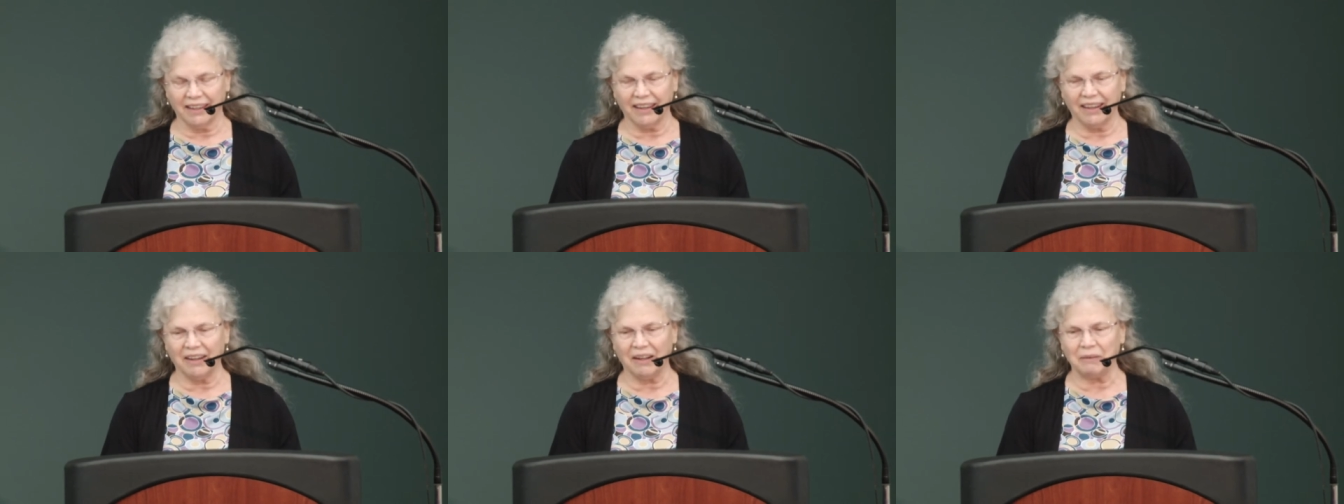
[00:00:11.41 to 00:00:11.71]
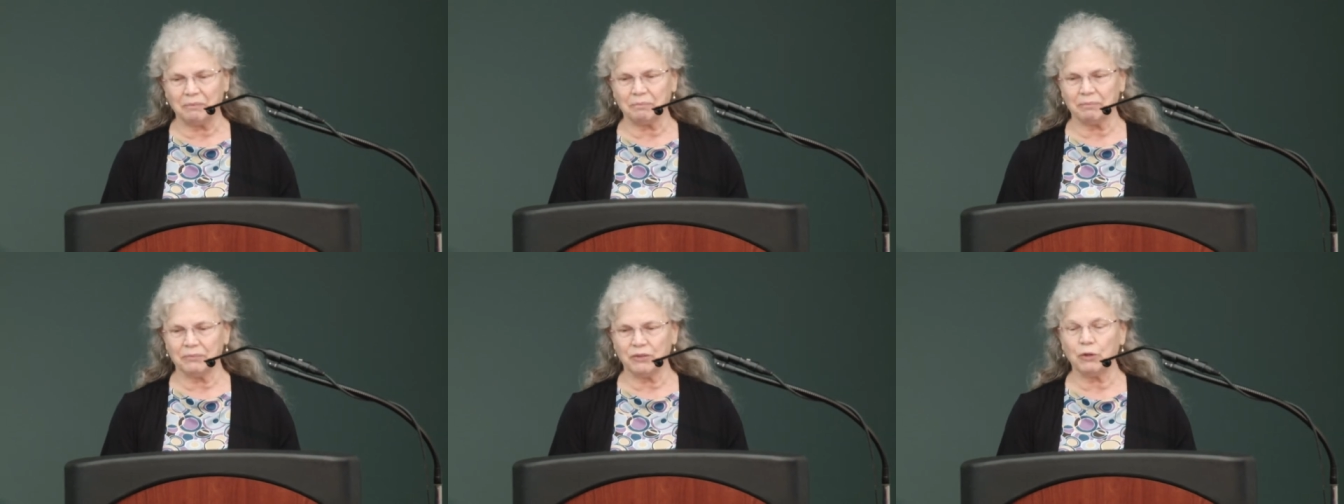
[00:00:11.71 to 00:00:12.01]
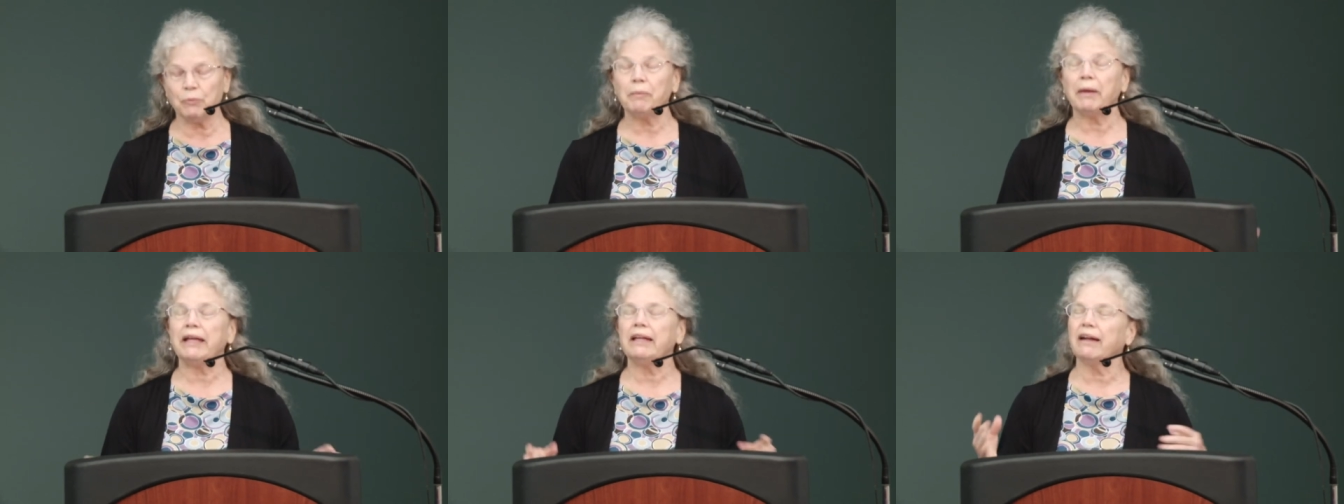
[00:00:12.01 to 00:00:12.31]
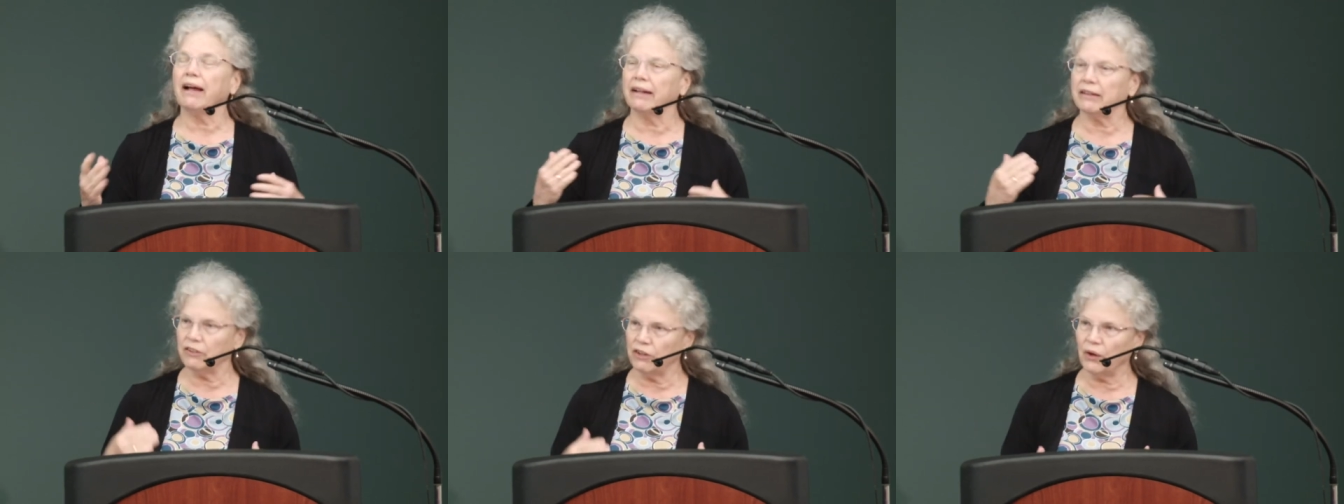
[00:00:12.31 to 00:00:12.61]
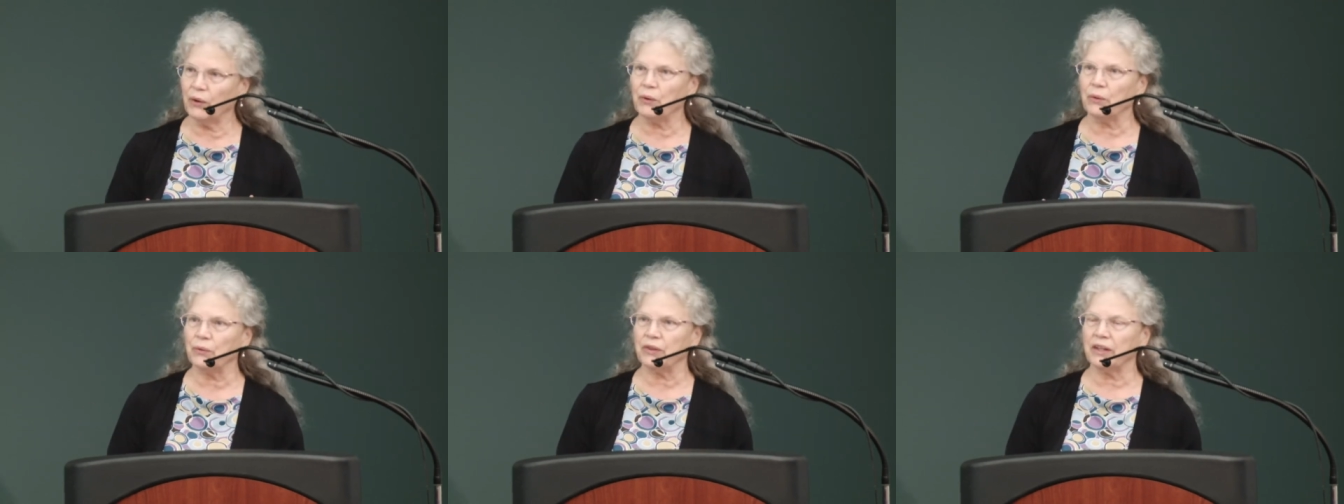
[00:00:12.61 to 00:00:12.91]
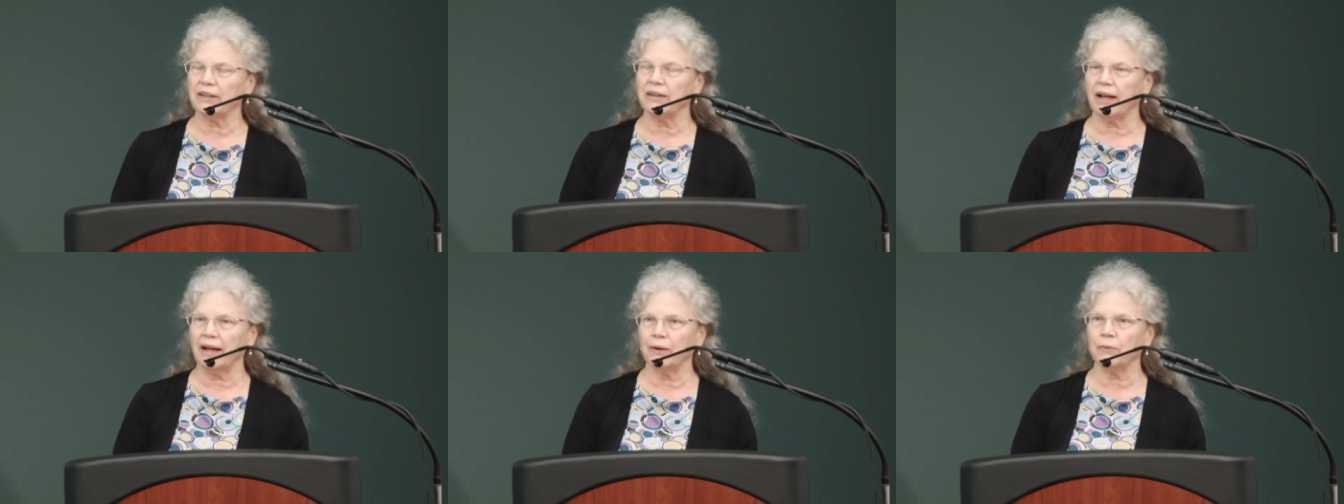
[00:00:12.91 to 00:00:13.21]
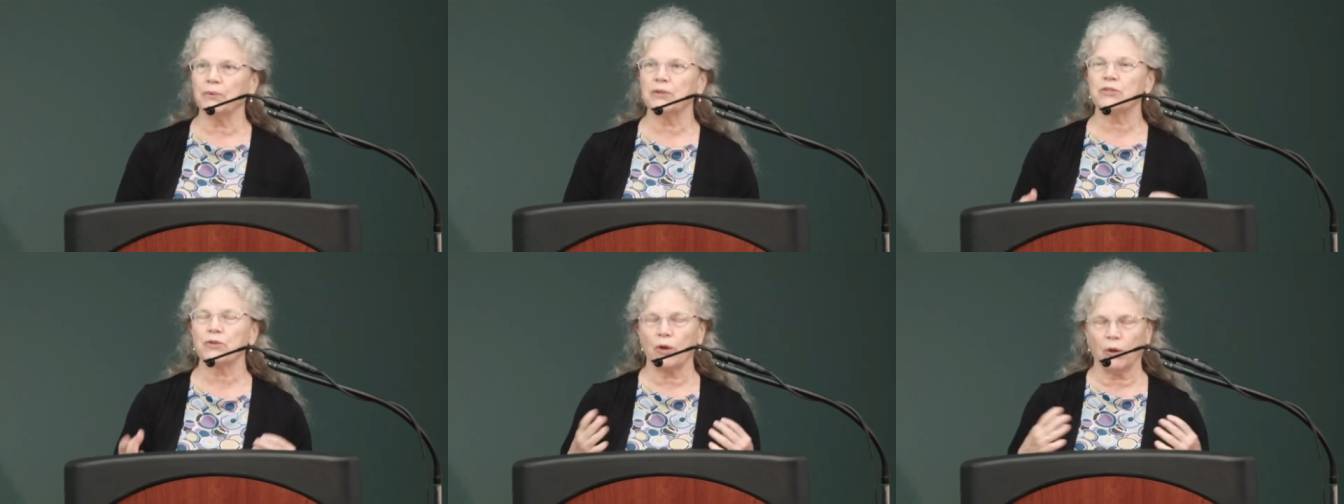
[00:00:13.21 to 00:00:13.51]
um, you may not know that I
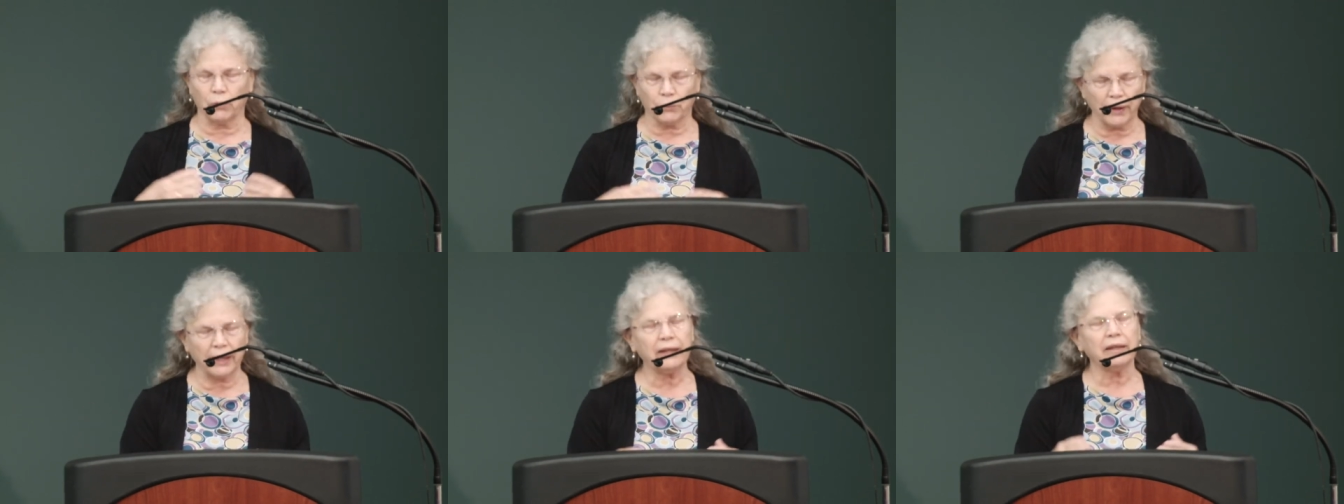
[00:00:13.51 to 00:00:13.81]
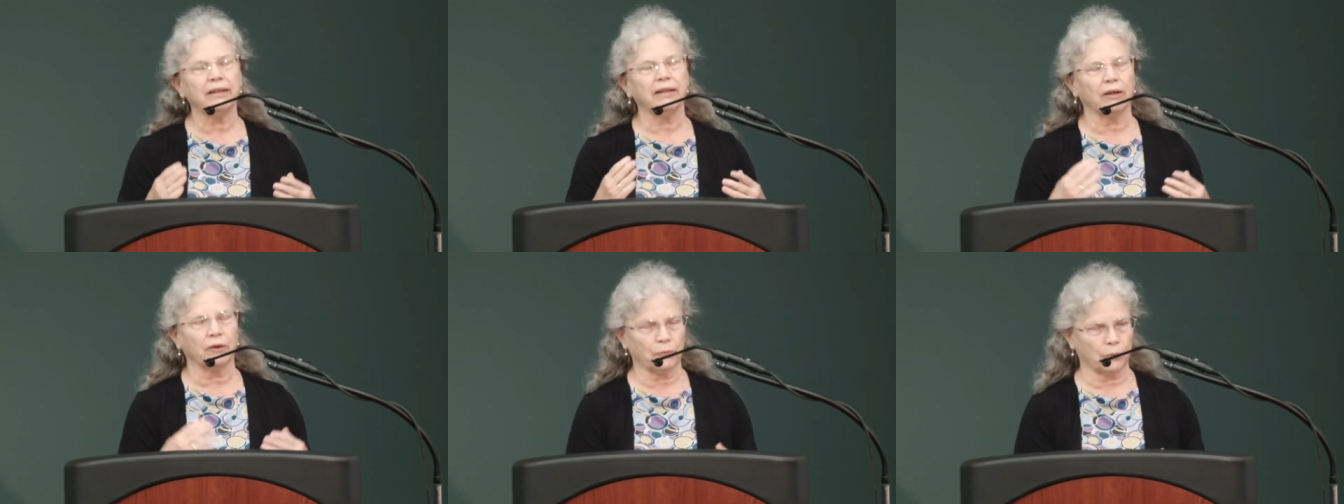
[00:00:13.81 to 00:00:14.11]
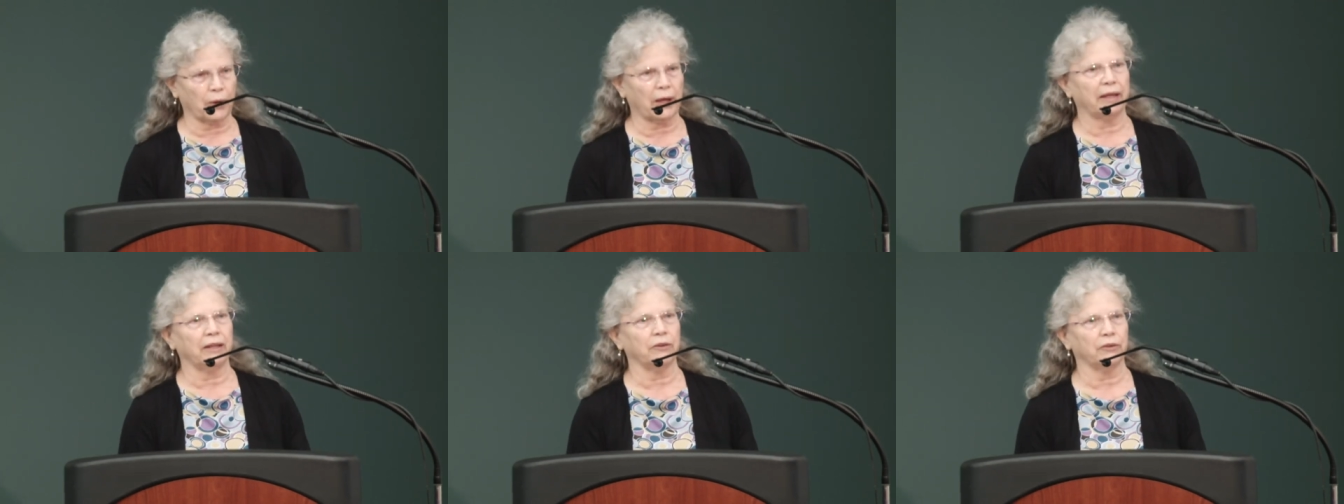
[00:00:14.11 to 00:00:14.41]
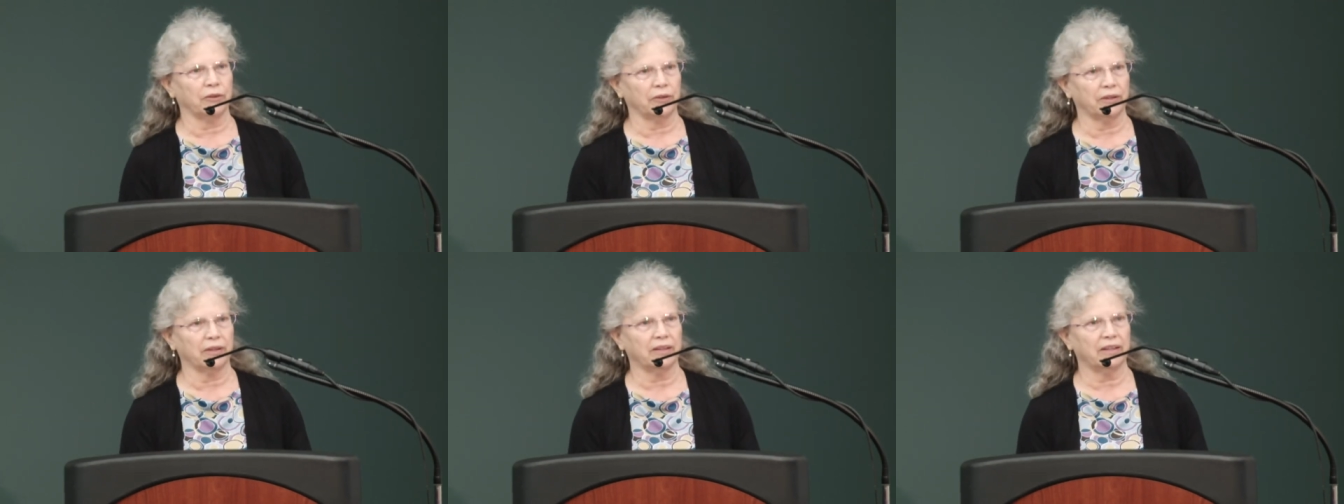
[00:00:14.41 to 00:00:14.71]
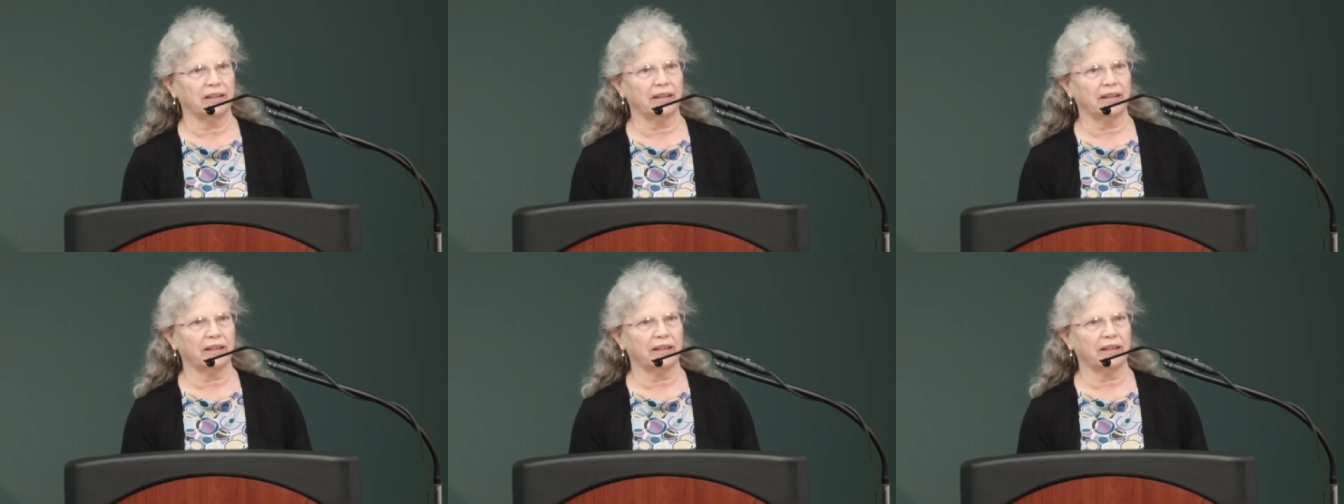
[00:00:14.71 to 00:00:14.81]
was already a writer